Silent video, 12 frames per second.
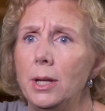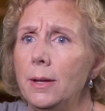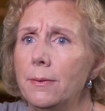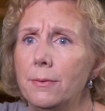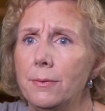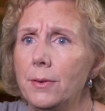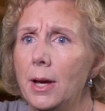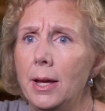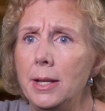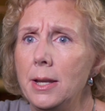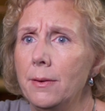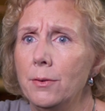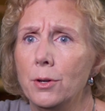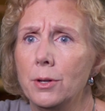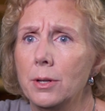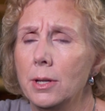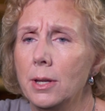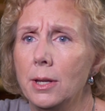if I
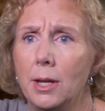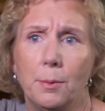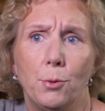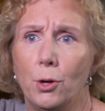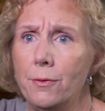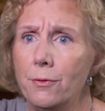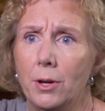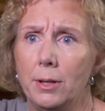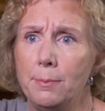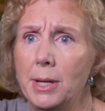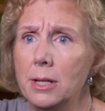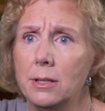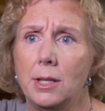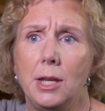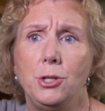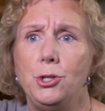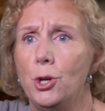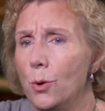never get a boyfriend because
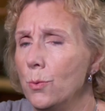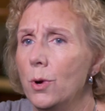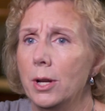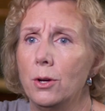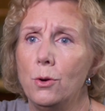they don't want to